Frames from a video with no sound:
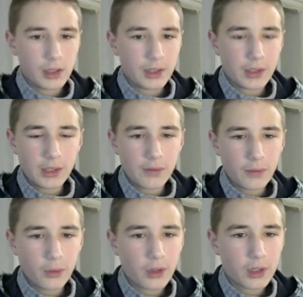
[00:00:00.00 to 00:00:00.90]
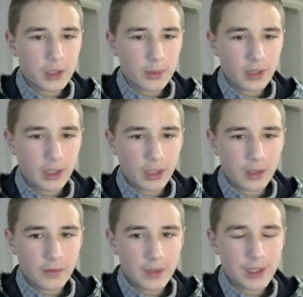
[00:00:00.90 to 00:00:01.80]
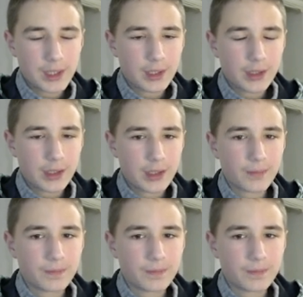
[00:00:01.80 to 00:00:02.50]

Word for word: d4 let's play knight f6